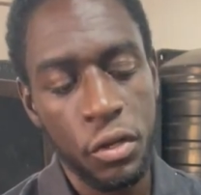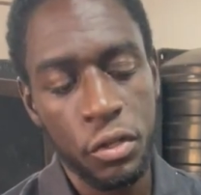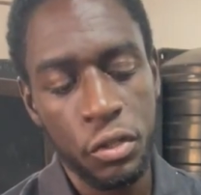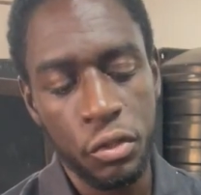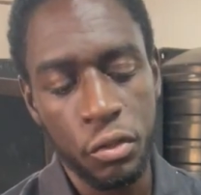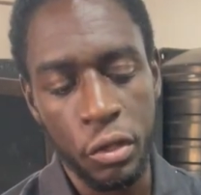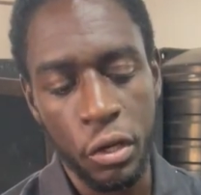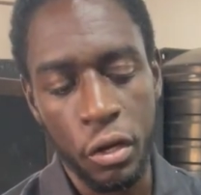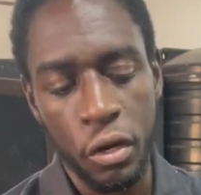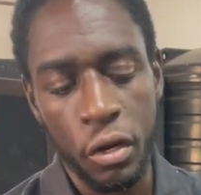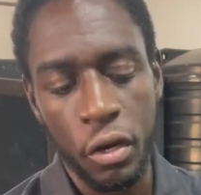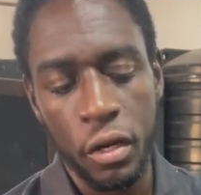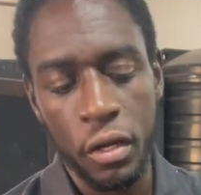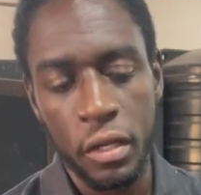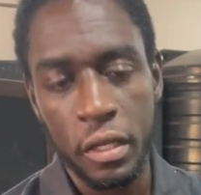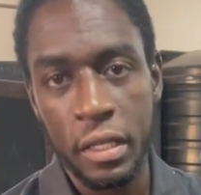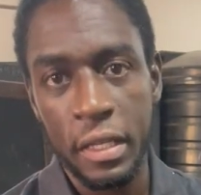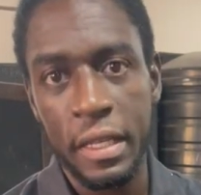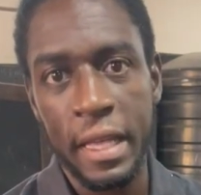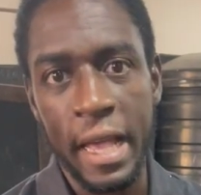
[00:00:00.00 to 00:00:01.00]
to
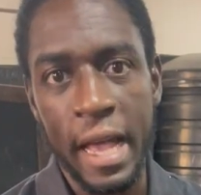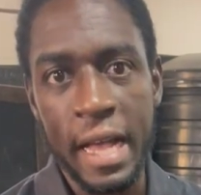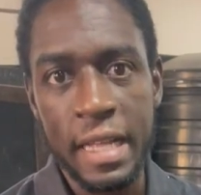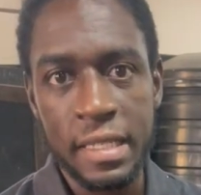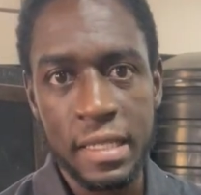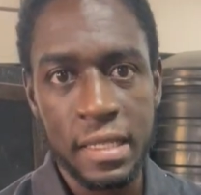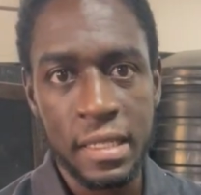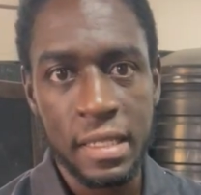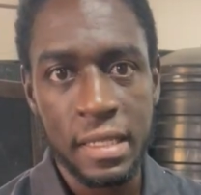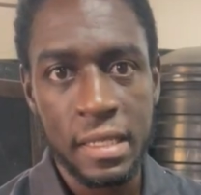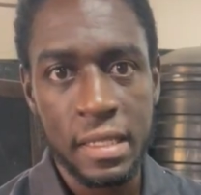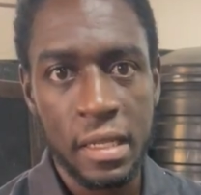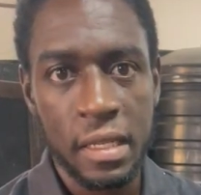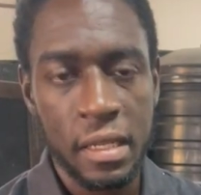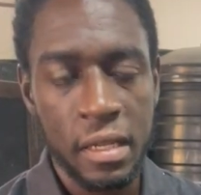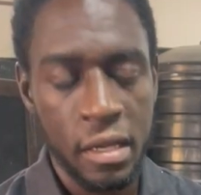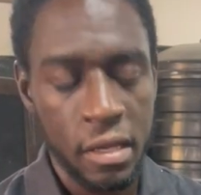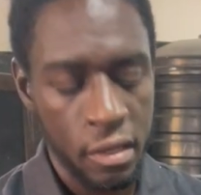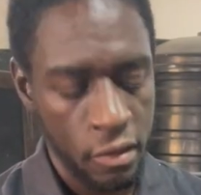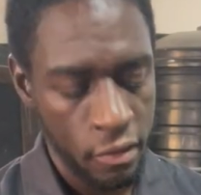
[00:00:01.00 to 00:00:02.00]
your gas,
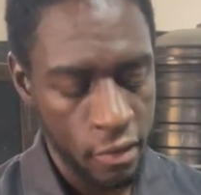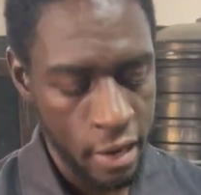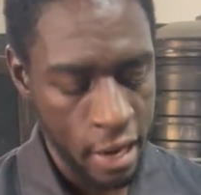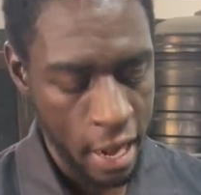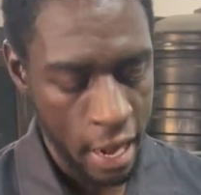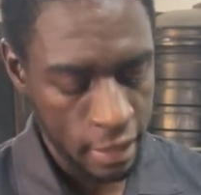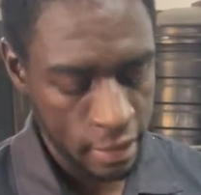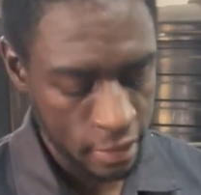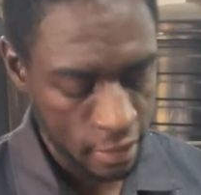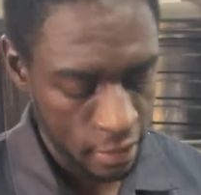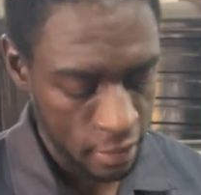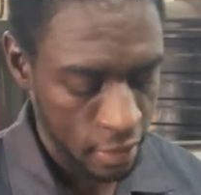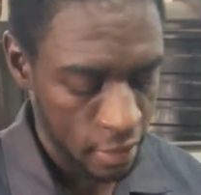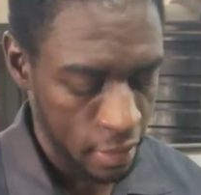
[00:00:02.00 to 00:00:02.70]
right?